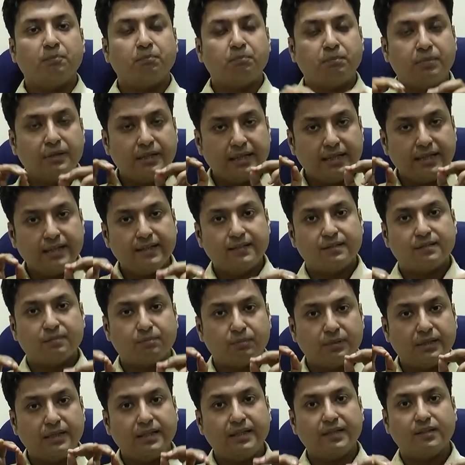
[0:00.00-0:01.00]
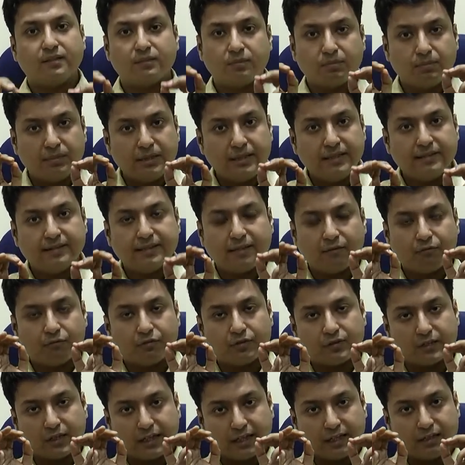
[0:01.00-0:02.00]
Please
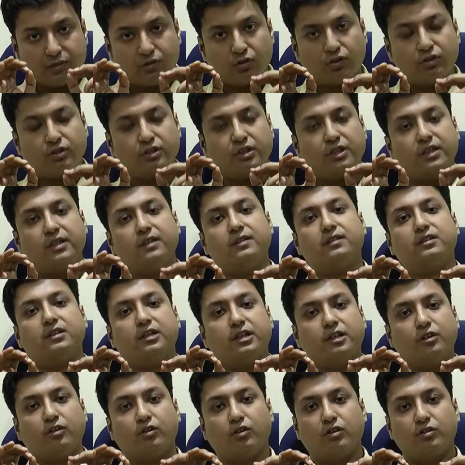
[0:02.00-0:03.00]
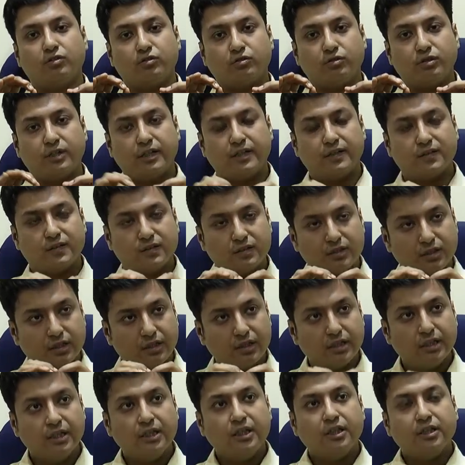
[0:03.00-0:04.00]
emphasize on these things also, that
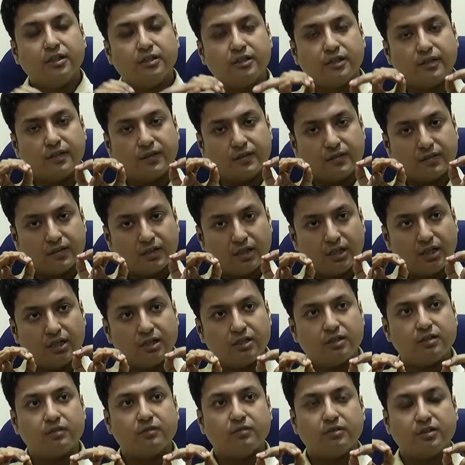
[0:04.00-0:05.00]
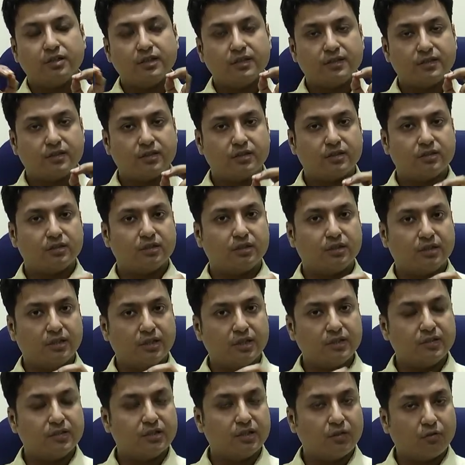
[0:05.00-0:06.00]
sir, the result, this
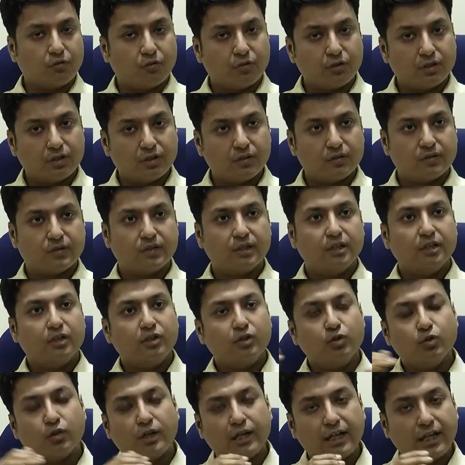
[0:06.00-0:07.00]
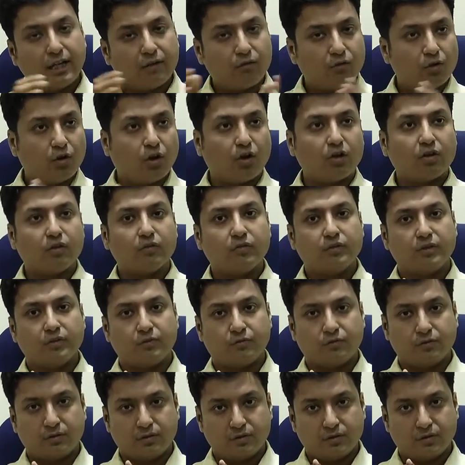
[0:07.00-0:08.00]
difference, you can have lot of
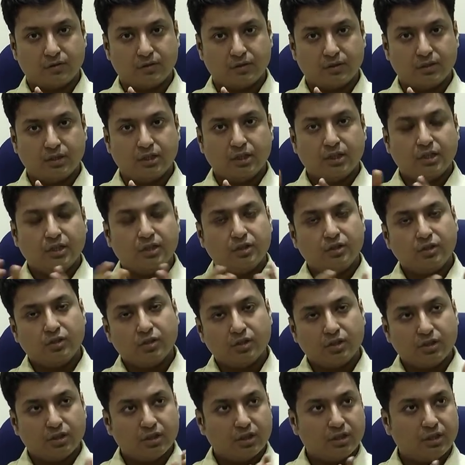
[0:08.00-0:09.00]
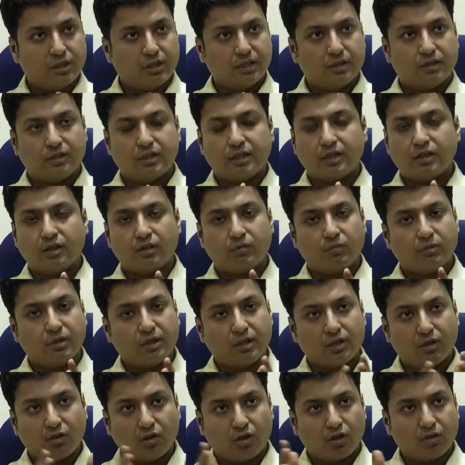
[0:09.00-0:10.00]
difference. There
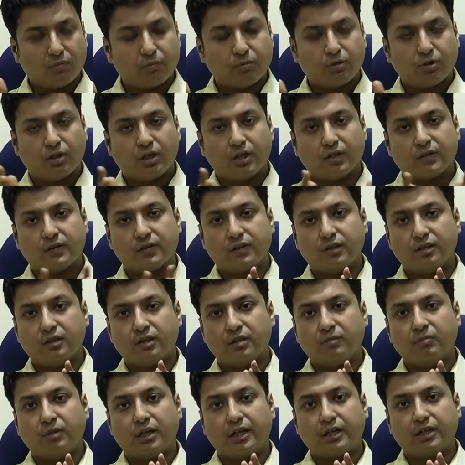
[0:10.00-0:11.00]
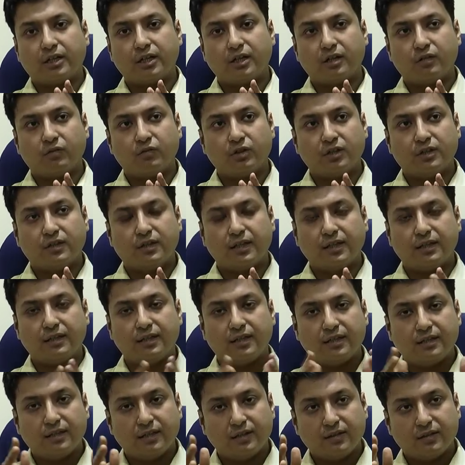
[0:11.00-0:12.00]
are a lot of products in the market which say
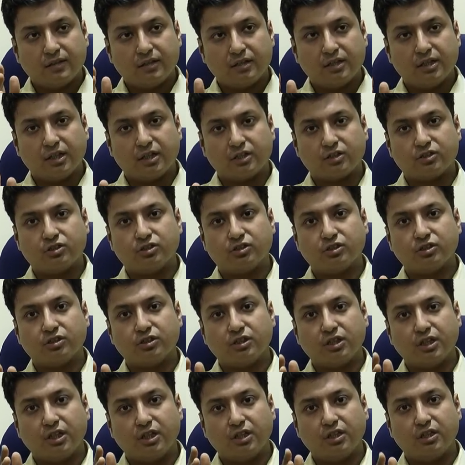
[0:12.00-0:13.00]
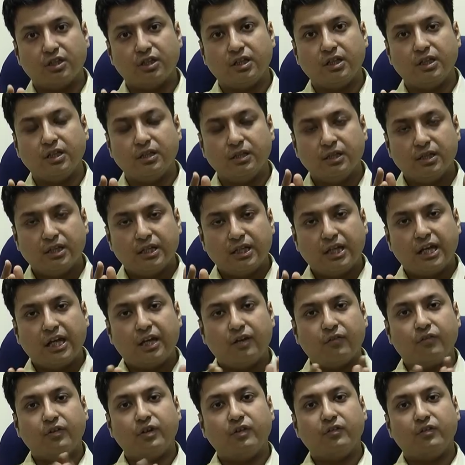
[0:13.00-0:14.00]
that there is a reduction in the
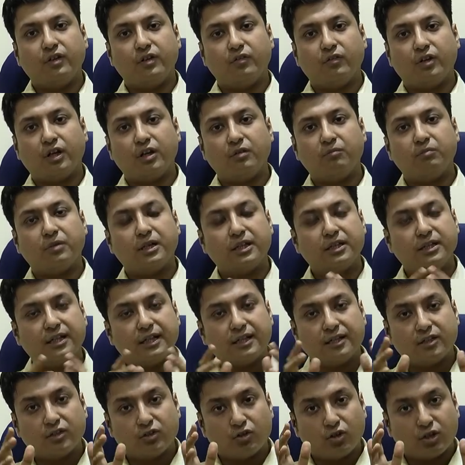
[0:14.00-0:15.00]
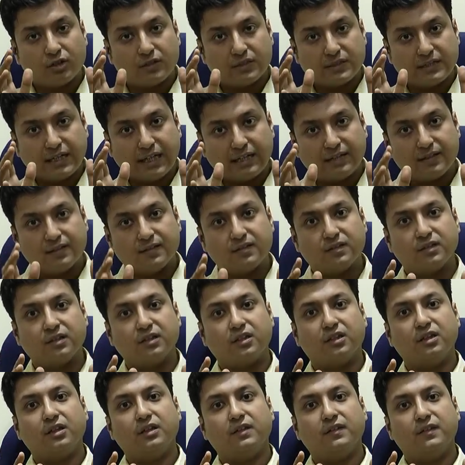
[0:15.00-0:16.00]
FEV1, but that is not
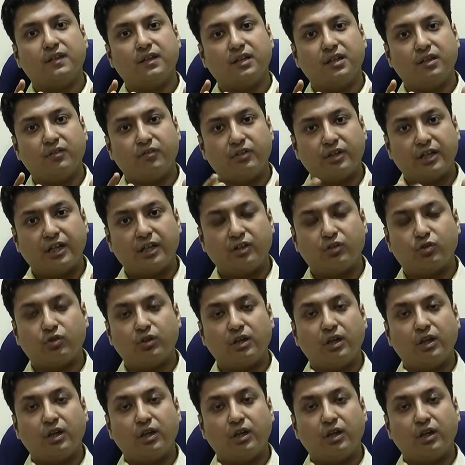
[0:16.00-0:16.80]
statistically significant. So